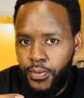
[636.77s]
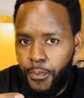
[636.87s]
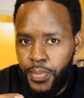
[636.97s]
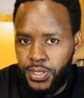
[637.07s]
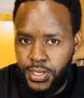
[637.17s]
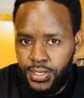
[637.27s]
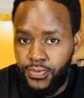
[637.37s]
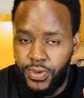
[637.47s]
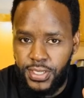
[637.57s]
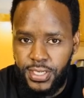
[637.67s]
business
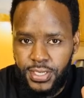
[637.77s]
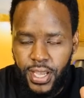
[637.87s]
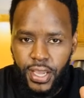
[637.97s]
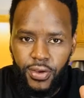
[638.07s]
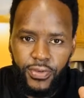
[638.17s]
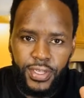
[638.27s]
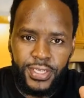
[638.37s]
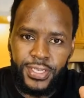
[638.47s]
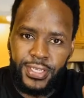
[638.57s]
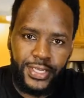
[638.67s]
venture side of
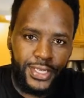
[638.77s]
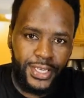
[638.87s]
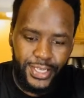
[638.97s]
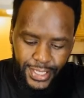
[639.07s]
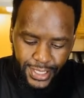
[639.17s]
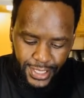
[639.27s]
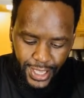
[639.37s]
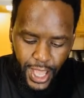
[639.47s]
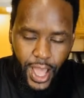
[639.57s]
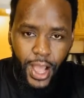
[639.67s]
it, it's
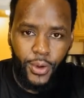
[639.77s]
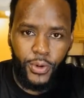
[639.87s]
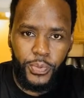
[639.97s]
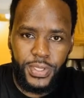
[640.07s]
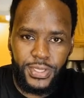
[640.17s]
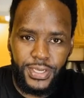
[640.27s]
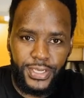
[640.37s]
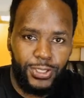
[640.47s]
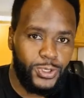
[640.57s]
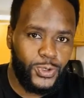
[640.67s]
a good
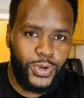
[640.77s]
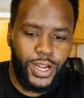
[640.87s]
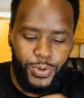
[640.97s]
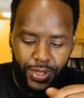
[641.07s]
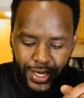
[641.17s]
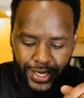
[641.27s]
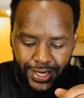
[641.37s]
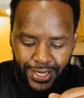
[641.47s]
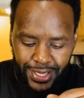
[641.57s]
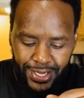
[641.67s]
business to run with it.
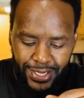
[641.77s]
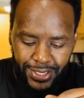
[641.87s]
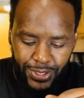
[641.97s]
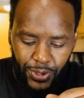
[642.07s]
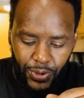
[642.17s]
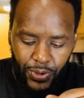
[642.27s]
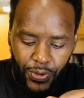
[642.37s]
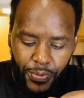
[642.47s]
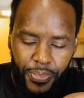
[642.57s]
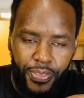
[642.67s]
So
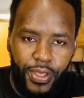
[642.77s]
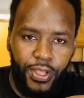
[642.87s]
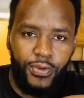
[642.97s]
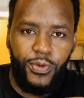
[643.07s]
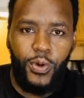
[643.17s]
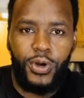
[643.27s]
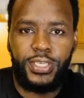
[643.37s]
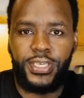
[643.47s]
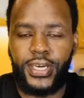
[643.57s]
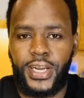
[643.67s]
thank you for
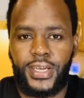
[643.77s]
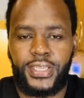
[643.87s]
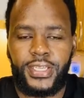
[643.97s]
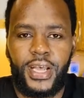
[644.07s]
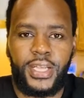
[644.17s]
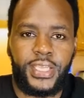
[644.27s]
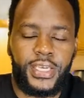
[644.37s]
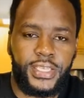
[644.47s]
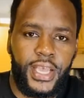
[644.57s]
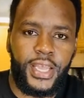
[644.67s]
watching, and as I
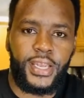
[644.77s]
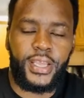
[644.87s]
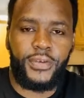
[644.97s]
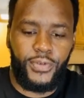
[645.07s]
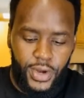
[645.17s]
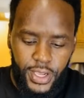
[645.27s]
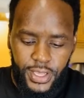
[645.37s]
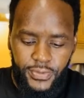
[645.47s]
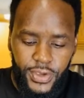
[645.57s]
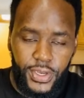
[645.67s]
said, if you like
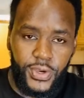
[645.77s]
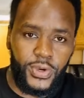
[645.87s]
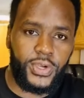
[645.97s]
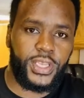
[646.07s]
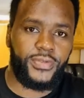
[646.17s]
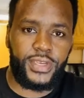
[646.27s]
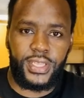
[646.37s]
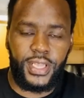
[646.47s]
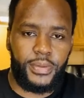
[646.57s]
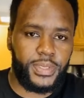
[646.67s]
the video, give it a
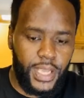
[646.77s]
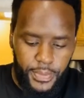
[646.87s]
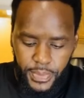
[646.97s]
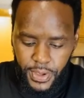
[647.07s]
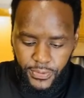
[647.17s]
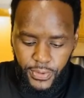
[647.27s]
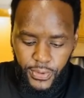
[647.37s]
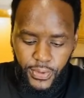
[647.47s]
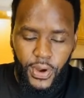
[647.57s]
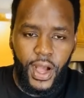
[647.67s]
thumbs up. If
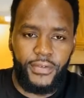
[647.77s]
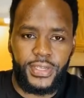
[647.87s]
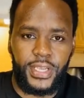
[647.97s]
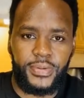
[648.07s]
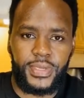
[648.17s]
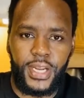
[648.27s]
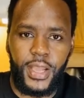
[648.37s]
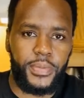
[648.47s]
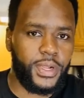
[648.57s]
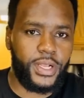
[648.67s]
you haven't
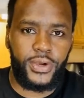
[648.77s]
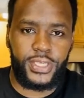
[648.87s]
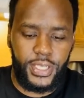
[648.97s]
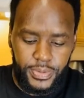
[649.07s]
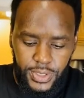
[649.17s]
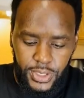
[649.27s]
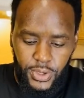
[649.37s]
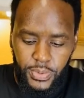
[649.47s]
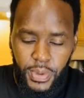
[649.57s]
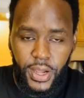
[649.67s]
subscribed, click on the
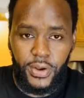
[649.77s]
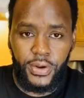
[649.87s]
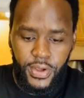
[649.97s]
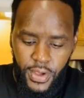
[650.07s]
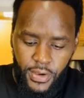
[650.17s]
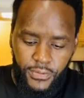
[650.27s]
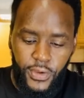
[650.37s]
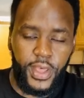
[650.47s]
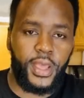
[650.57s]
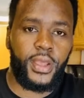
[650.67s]
subscription button
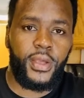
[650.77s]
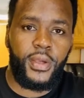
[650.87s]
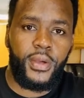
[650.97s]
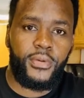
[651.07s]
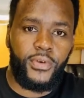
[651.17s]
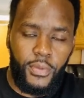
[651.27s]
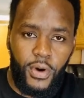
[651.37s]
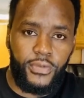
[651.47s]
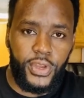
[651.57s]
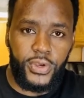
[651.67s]
for
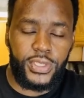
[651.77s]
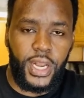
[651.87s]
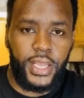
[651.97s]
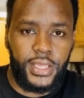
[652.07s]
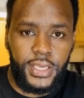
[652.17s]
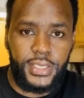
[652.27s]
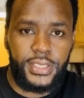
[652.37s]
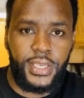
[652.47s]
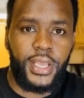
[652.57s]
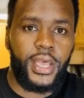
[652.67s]
more videos like
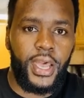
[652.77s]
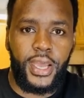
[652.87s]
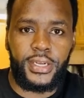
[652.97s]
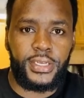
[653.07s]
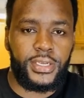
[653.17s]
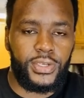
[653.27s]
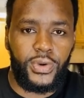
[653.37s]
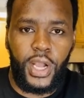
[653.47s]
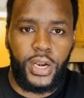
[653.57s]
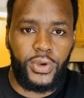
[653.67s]
this, and you
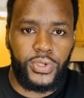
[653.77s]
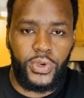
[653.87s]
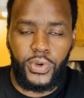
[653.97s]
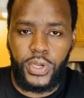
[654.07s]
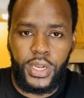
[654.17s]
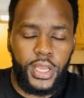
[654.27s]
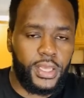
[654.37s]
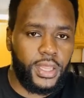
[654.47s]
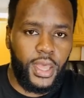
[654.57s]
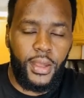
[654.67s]
can also
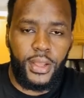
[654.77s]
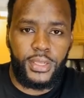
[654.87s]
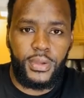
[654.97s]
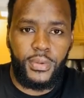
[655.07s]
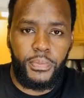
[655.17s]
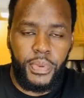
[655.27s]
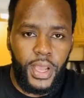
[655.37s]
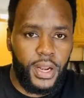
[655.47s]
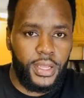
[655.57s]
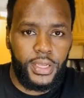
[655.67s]
click the
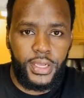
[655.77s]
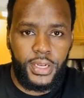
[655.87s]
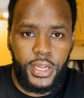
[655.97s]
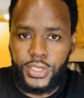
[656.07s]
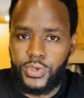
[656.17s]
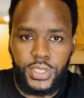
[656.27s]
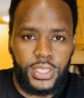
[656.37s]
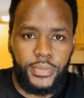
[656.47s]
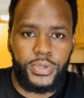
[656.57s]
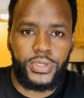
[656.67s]
bell next to the
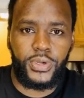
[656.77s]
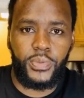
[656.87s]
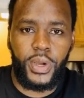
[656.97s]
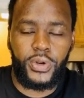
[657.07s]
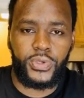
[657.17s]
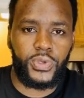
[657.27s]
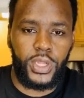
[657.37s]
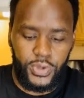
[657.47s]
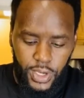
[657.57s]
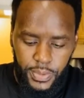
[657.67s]
subscription button so
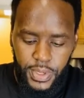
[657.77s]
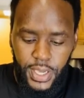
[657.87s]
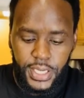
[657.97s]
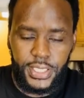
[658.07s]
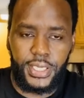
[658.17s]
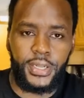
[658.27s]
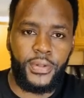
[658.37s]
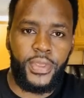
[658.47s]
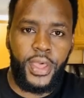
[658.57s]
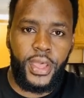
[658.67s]
that you can be getting
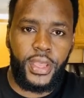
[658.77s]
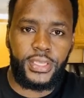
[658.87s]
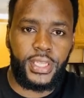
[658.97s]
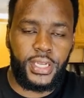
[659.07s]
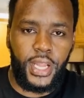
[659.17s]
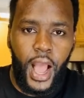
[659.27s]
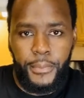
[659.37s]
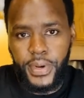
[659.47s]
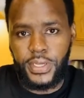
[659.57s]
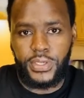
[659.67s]
instant
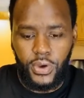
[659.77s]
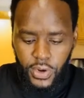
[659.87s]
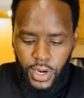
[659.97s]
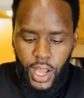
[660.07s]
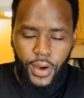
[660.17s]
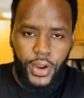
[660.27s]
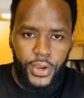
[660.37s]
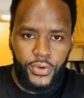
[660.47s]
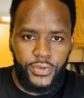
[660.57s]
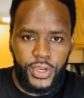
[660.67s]
updates on our
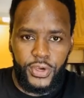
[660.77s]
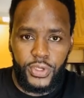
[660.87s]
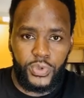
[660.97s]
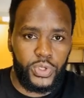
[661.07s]
new videos. We